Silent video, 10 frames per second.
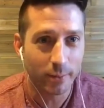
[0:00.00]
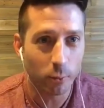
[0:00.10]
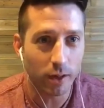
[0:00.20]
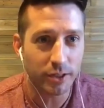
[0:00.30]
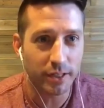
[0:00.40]

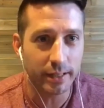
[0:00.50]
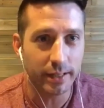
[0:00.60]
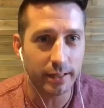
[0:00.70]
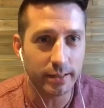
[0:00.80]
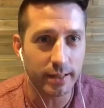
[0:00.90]
Watching
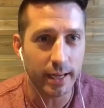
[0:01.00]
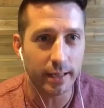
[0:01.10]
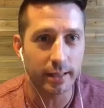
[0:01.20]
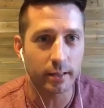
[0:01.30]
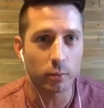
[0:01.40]
and
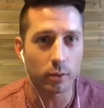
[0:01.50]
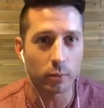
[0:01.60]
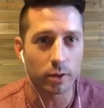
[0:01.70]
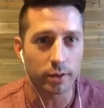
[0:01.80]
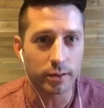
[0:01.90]
tacking what
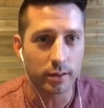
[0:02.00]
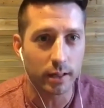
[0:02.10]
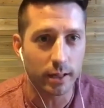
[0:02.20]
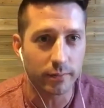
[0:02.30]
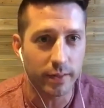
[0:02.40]
works. A
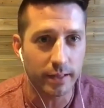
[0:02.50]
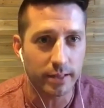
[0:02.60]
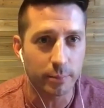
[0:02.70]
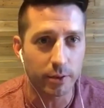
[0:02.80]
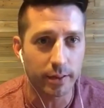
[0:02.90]
lot of things
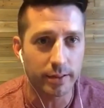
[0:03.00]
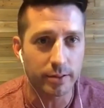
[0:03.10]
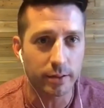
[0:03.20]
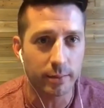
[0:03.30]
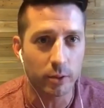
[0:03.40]
I put on
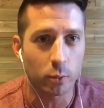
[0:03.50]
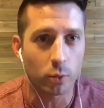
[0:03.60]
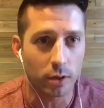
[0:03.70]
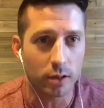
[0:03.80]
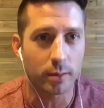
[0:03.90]
Instagram don't
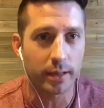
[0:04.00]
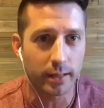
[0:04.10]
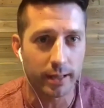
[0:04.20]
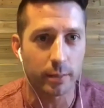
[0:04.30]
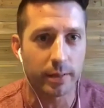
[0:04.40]
work on my
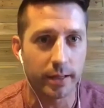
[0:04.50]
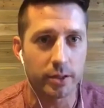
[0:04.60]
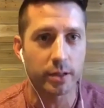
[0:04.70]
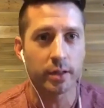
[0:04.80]
like page.